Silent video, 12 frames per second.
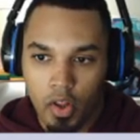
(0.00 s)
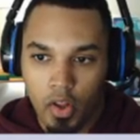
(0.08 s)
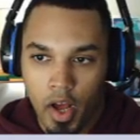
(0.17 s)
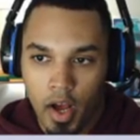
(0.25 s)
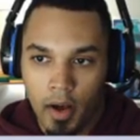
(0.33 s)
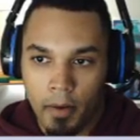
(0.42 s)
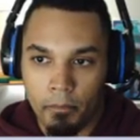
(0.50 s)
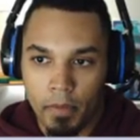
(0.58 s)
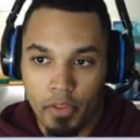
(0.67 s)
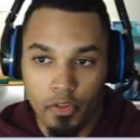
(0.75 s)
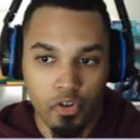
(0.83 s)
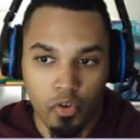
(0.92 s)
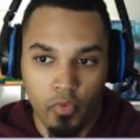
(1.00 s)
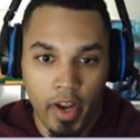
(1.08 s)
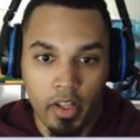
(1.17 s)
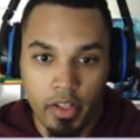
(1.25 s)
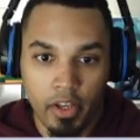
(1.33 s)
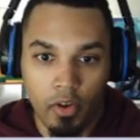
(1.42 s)
either
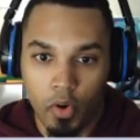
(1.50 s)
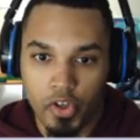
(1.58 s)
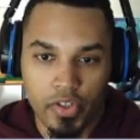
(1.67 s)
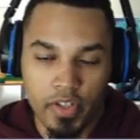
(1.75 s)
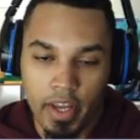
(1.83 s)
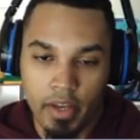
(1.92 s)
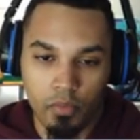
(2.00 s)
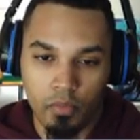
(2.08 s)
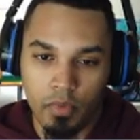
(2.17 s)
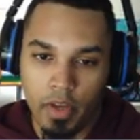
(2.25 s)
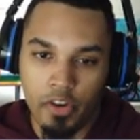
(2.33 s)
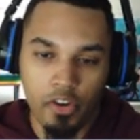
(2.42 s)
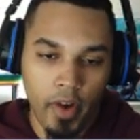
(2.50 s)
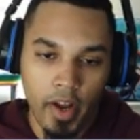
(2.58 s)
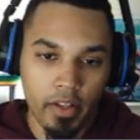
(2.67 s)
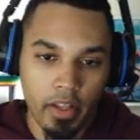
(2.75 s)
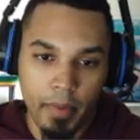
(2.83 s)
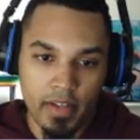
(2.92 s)
directly or just like
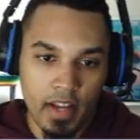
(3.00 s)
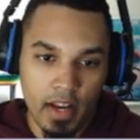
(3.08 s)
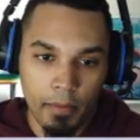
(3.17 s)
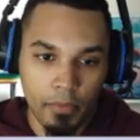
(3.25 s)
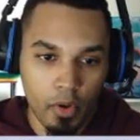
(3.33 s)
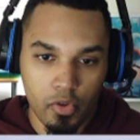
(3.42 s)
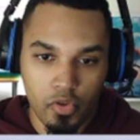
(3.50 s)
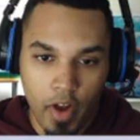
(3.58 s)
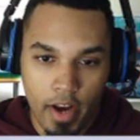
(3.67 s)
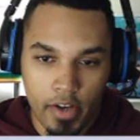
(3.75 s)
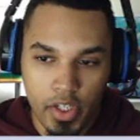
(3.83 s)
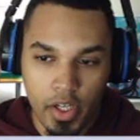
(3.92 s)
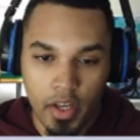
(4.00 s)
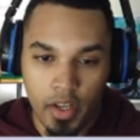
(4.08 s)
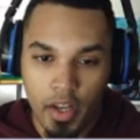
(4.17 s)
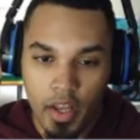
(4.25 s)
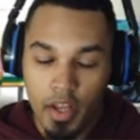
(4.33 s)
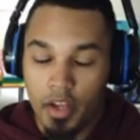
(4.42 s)
indirectly by setting up their own strategy again,
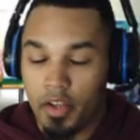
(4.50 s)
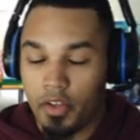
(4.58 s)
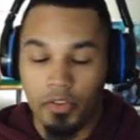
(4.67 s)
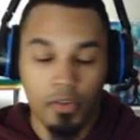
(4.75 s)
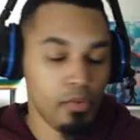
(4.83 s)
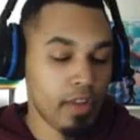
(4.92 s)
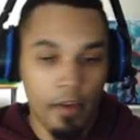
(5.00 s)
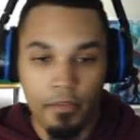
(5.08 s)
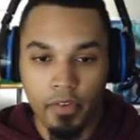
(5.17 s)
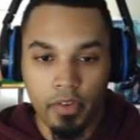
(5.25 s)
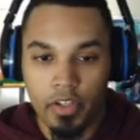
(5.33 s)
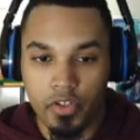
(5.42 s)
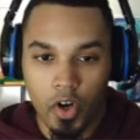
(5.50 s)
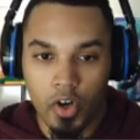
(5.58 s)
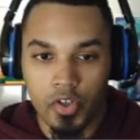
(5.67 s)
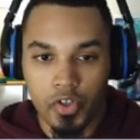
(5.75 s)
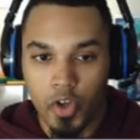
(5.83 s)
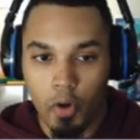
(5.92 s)
you definitely start
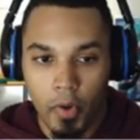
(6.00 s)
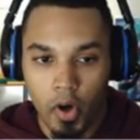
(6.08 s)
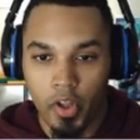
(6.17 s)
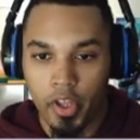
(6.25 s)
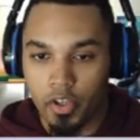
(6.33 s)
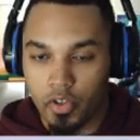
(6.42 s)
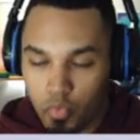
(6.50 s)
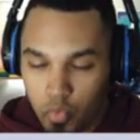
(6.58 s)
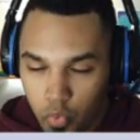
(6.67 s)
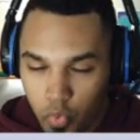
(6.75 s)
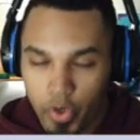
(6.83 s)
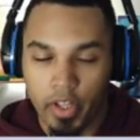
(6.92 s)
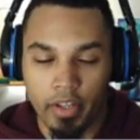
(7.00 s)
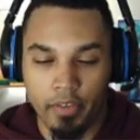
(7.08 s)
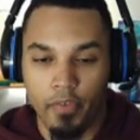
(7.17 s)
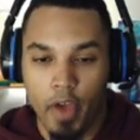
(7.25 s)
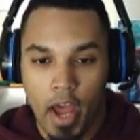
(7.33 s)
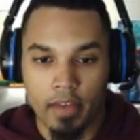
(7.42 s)
snowballing really
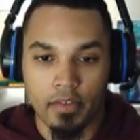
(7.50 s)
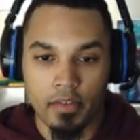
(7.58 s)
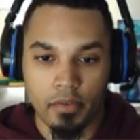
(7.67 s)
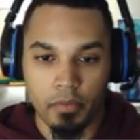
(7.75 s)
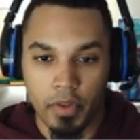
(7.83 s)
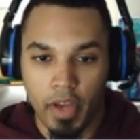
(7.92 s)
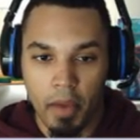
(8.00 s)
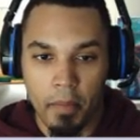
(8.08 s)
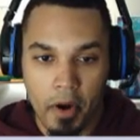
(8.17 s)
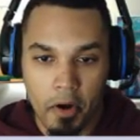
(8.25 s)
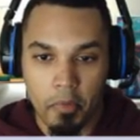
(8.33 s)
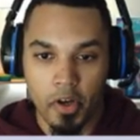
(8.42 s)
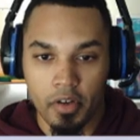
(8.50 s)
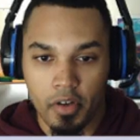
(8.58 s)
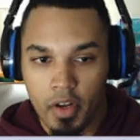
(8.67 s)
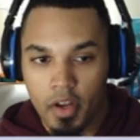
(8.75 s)
fast with Chimeramon.